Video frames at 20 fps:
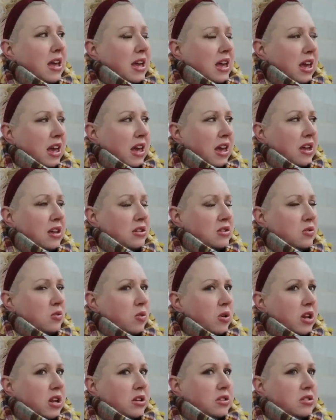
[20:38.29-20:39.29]
And
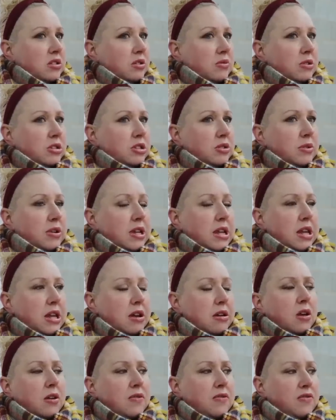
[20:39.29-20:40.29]
what else are we doing
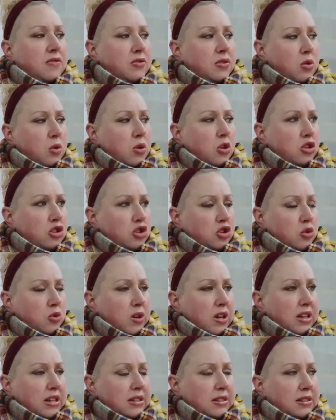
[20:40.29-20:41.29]
here? Floor
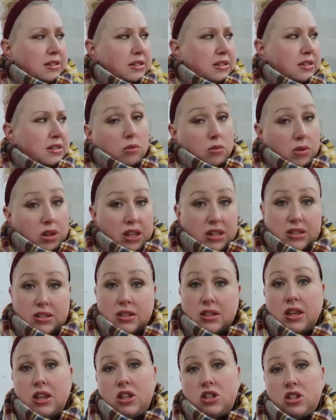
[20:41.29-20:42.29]
joist,
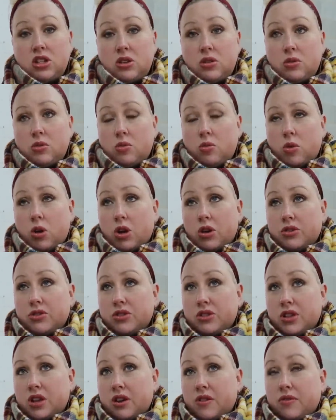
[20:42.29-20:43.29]
insulation, wall
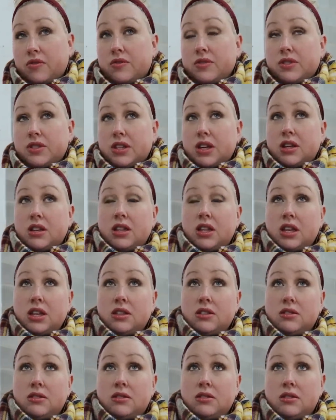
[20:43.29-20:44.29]
stuff,
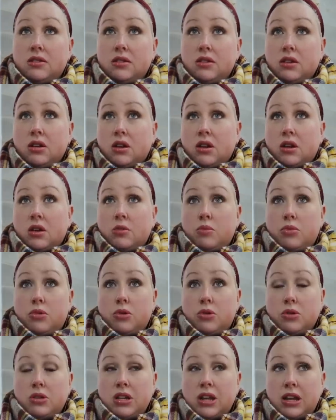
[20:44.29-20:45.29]
ceilings,
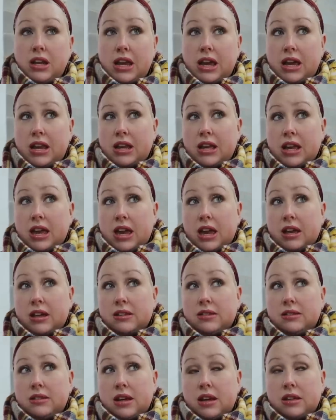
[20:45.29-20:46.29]
pull down attic
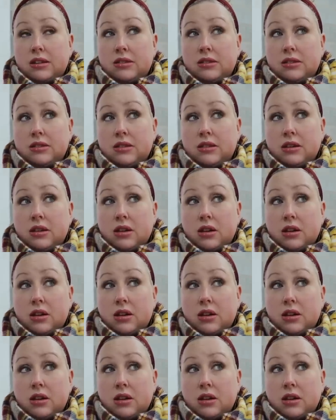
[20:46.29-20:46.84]
access.